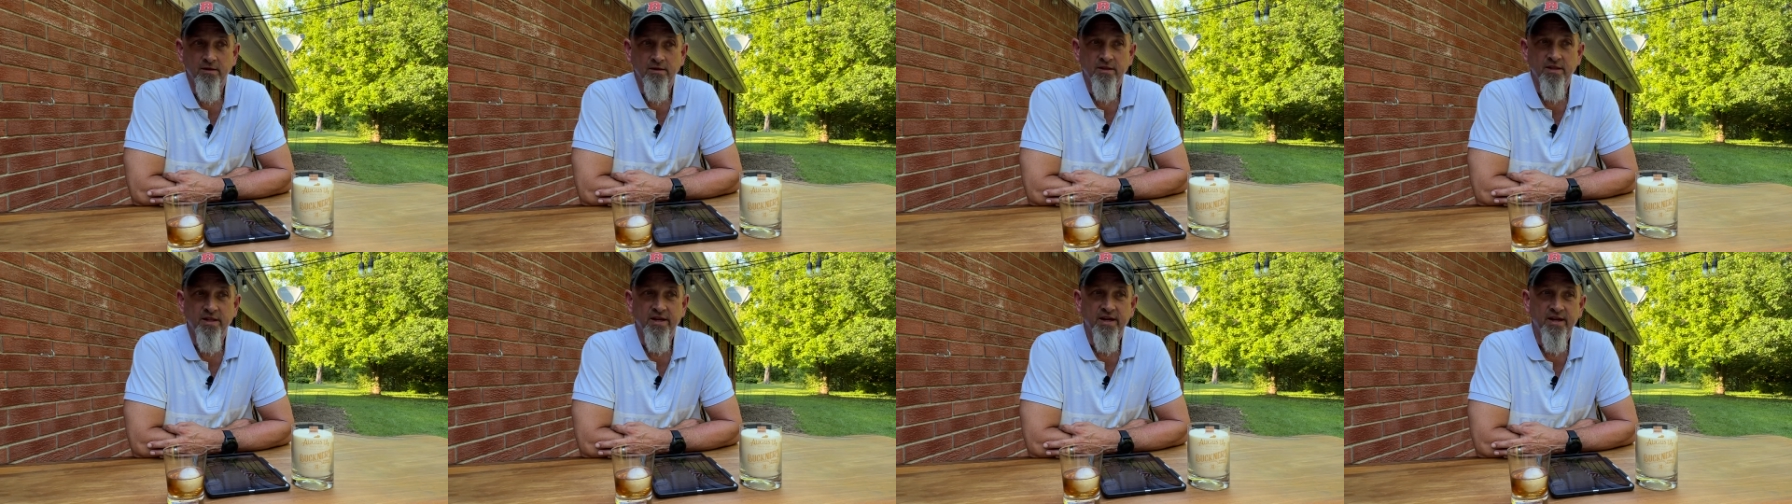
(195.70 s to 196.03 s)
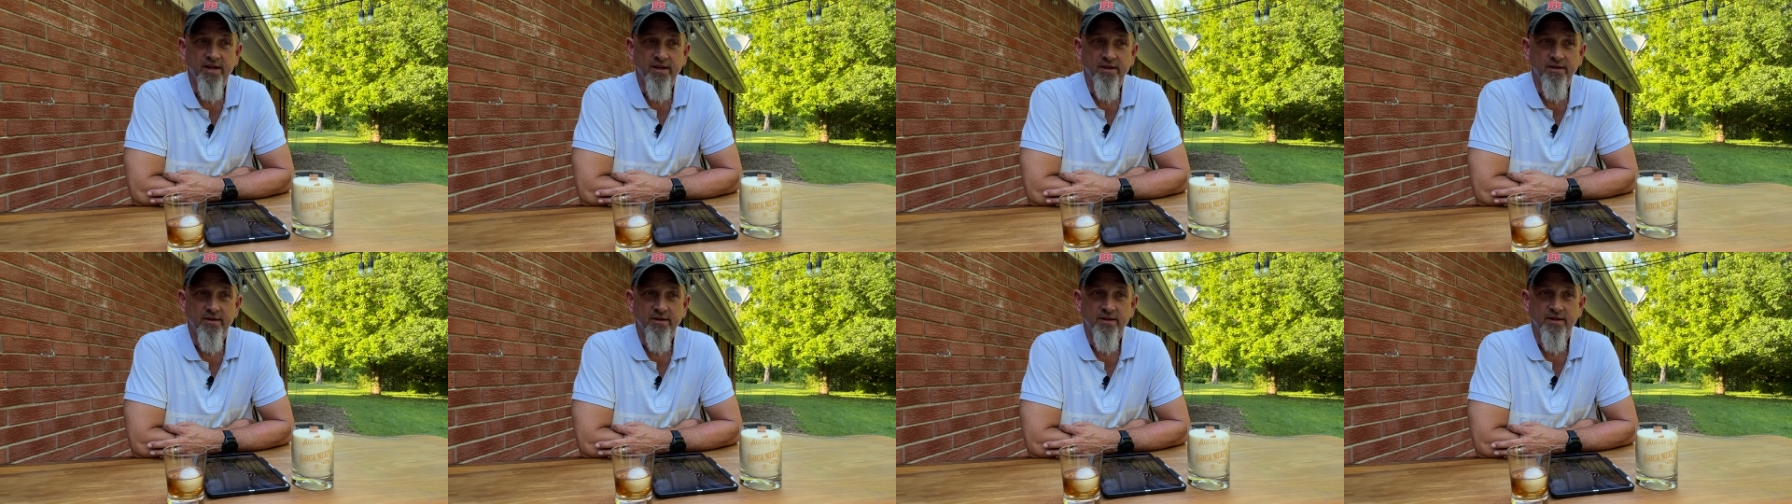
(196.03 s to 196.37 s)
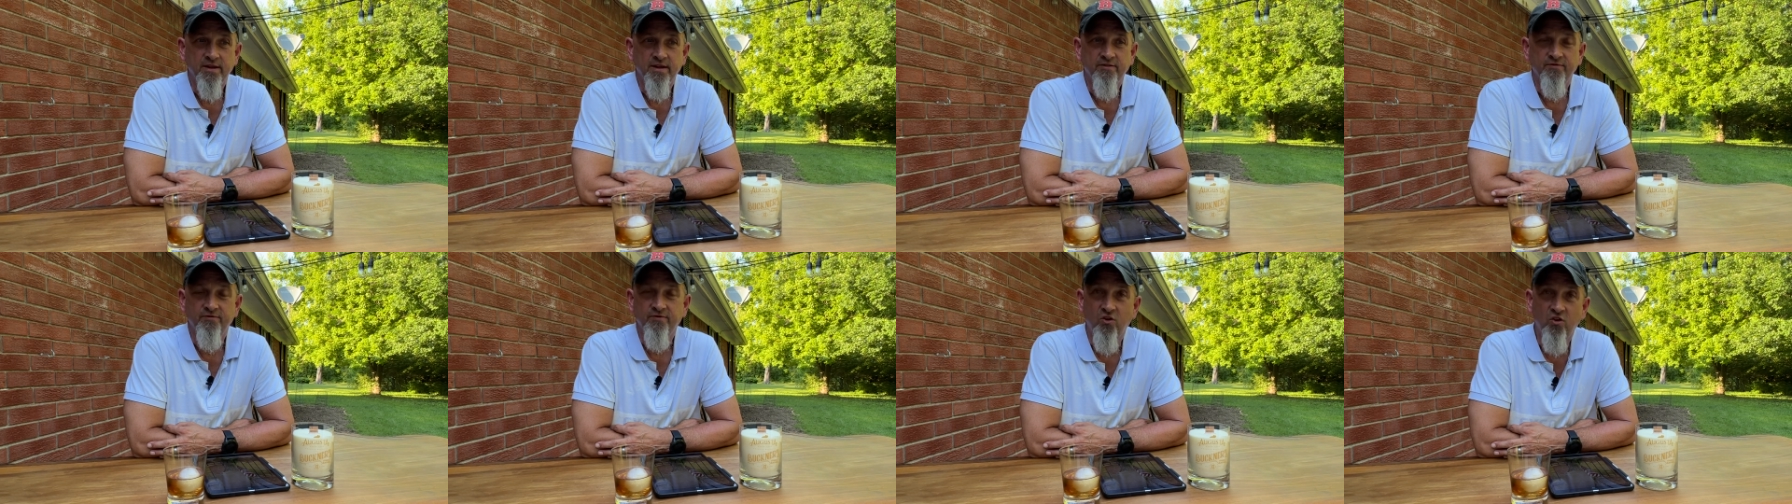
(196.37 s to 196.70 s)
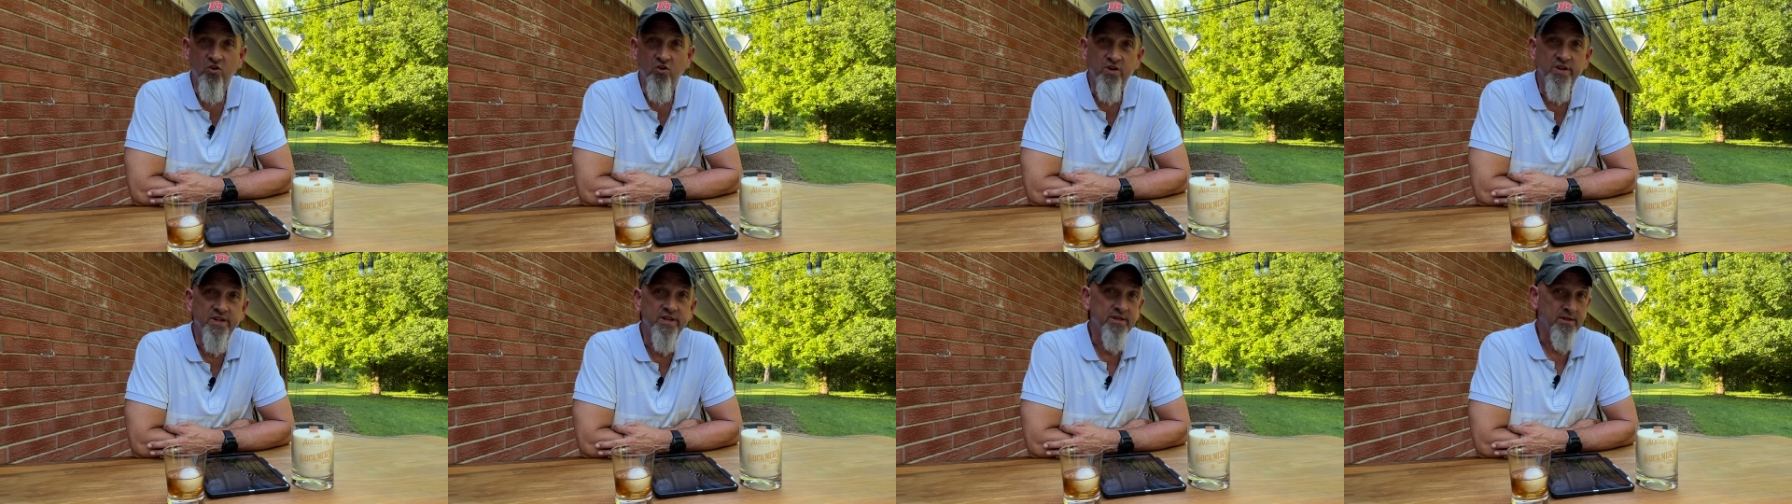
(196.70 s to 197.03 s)
they, they
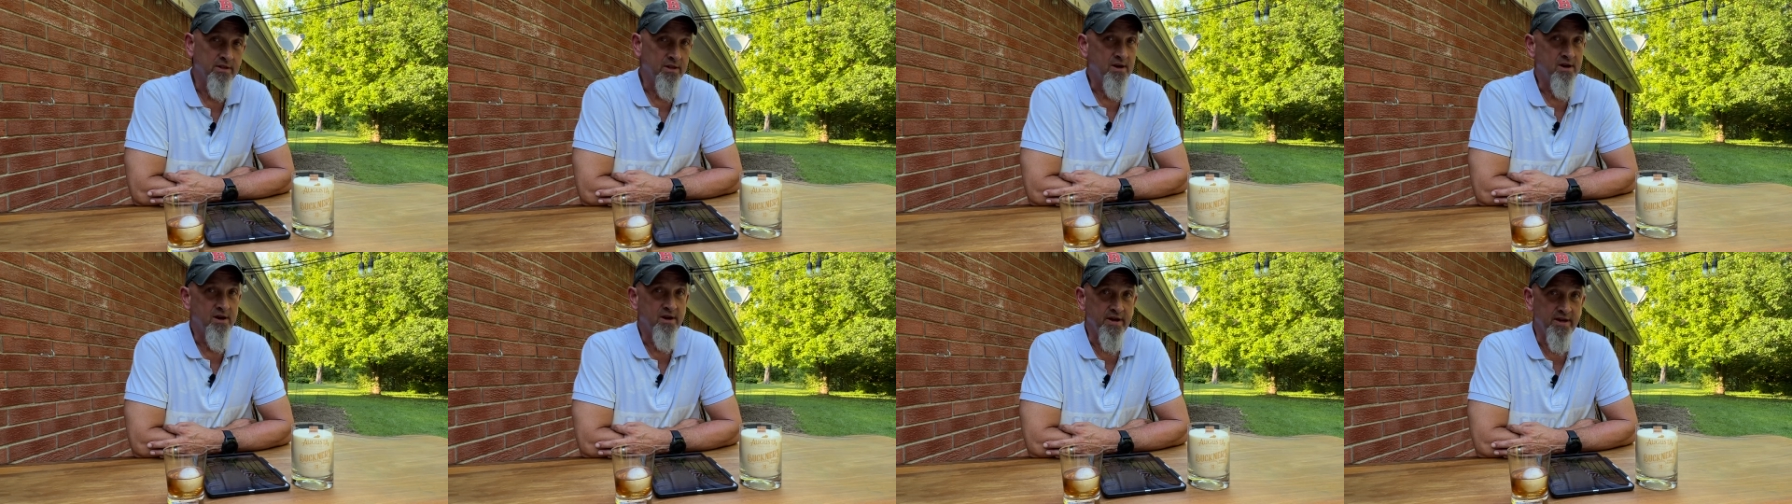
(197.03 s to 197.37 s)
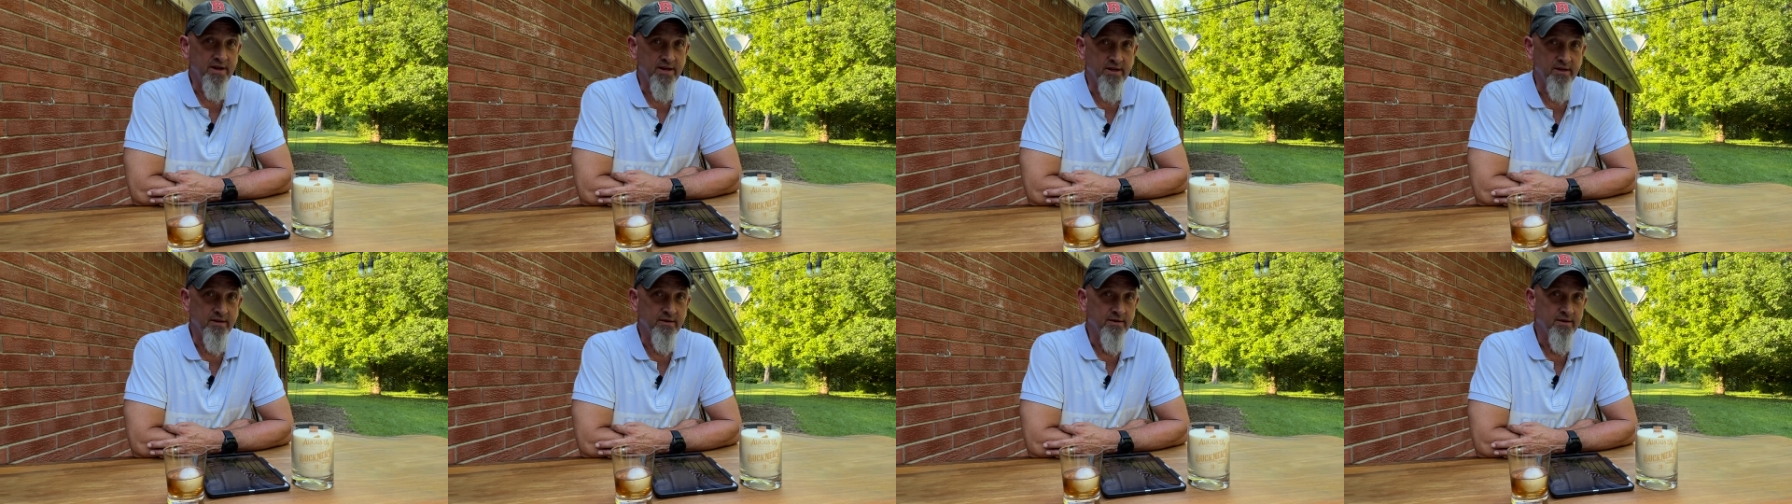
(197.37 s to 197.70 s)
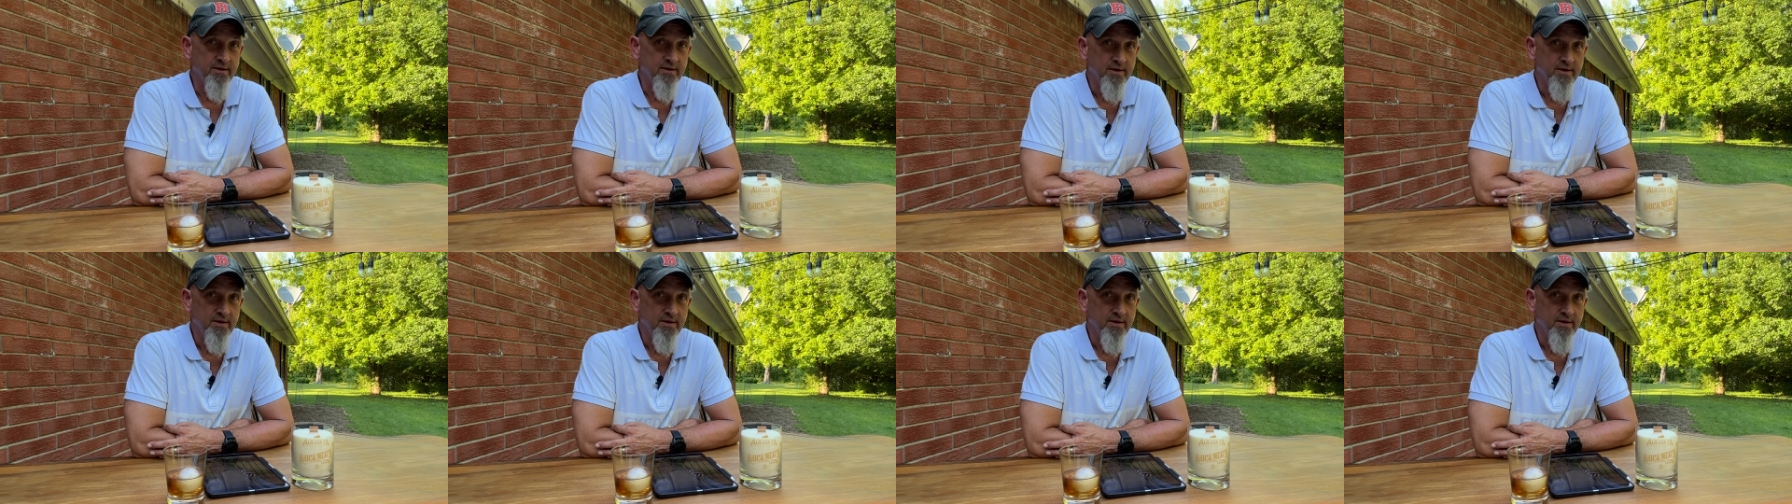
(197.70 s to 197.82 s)
fall in line